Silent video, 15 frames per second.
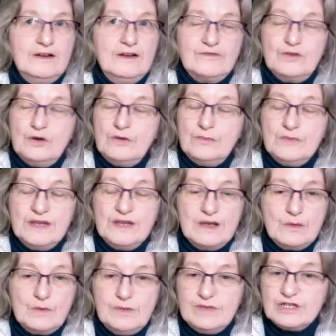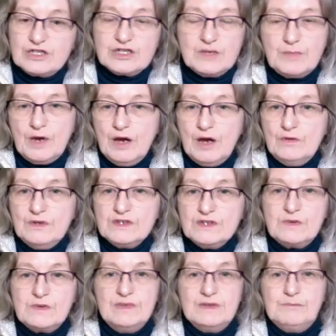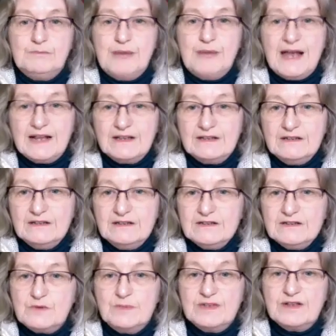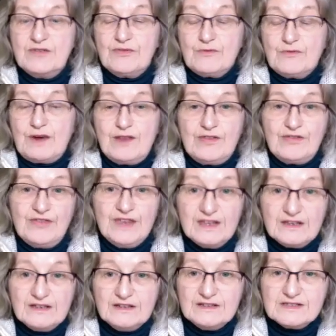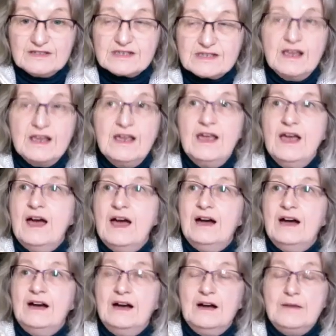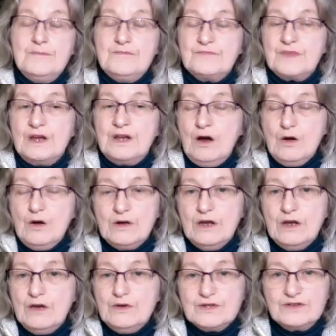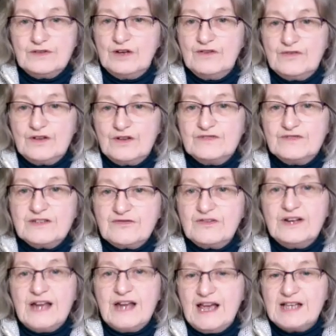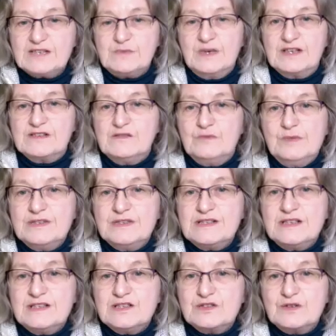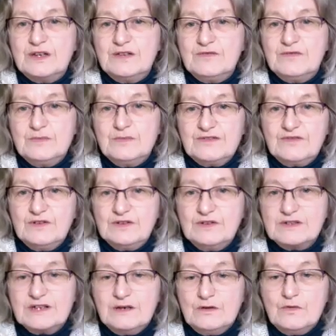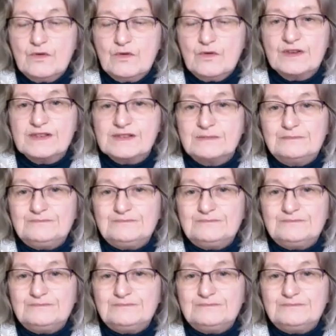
from women ship owners, women bankers, women great thinkers, a whole load of different aspects of women's history from different authors.